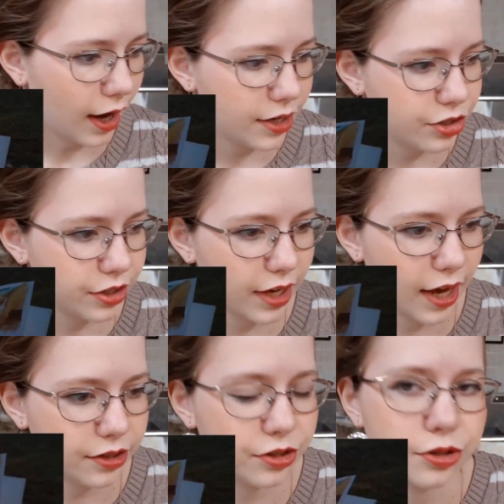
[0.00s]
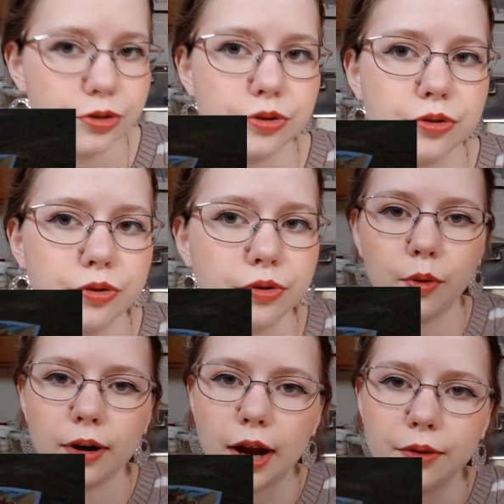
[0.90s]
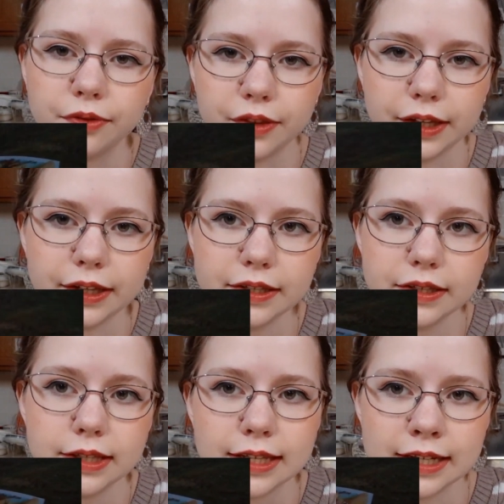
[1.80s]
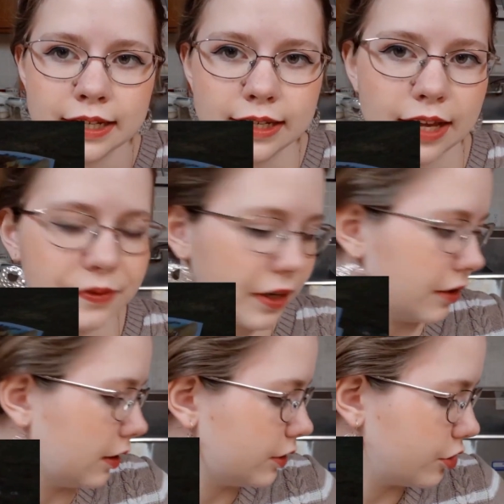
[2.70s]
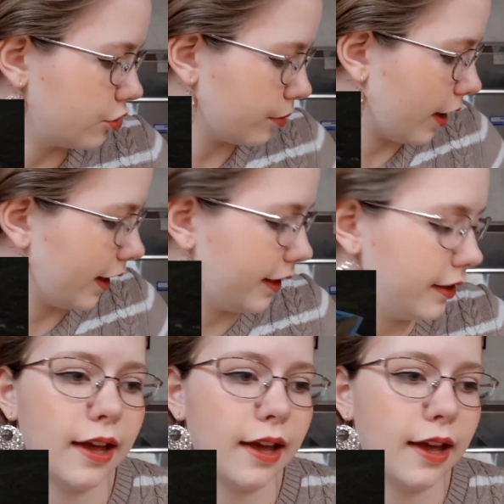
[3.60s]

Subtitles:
I just had to pour out these. They didn't take very long to dry,